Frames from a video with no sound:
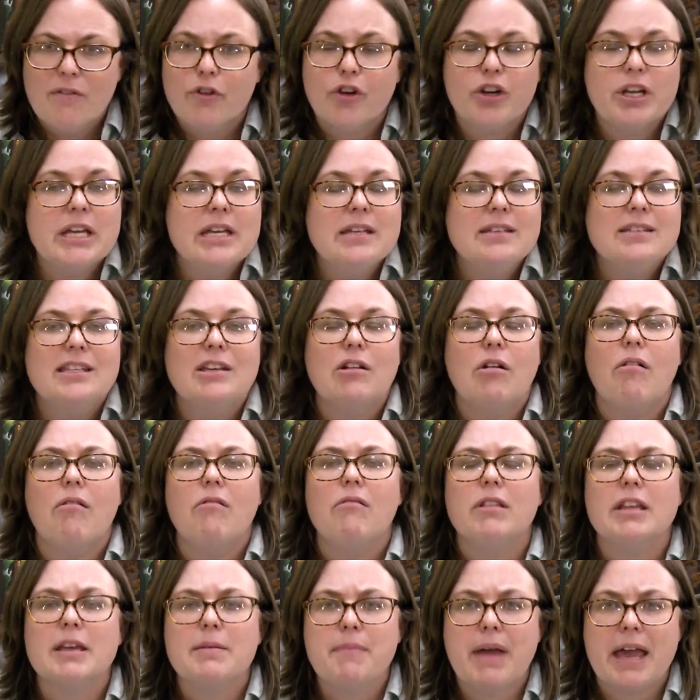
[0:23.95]
For he is the
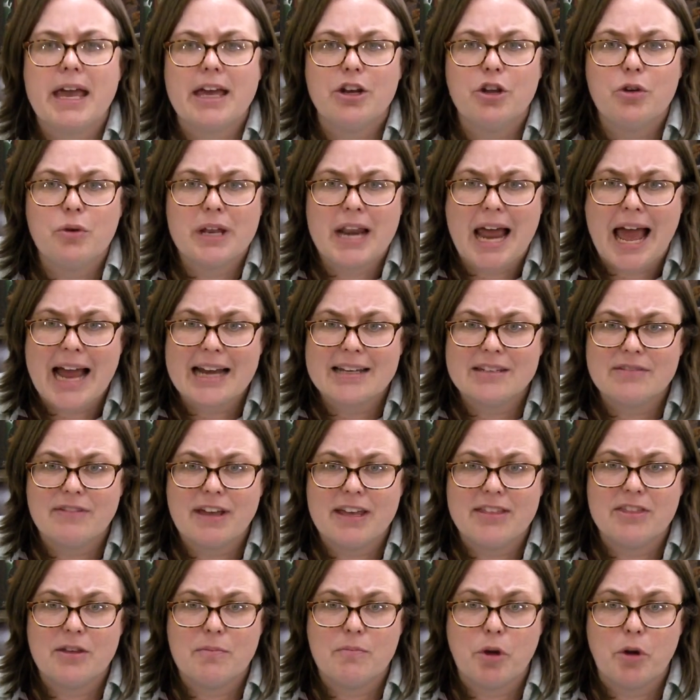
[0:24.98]
only man who can
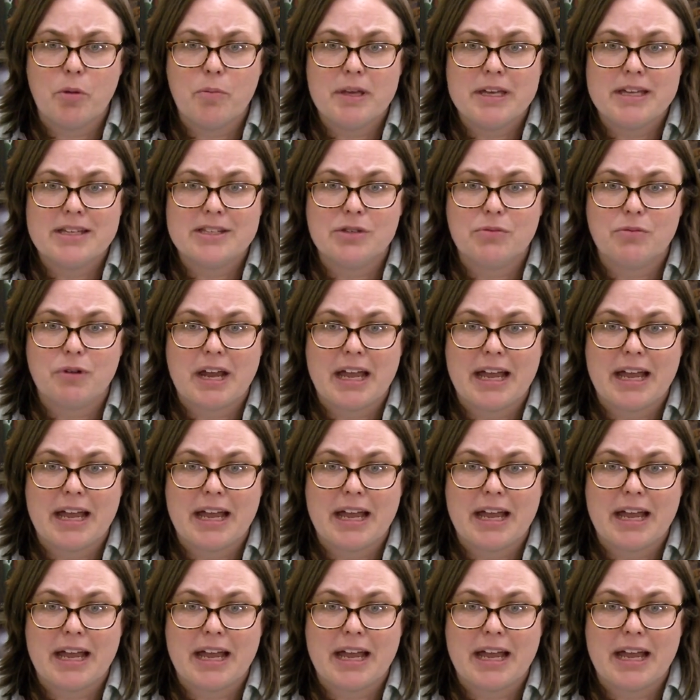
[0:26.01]
activate the Mobius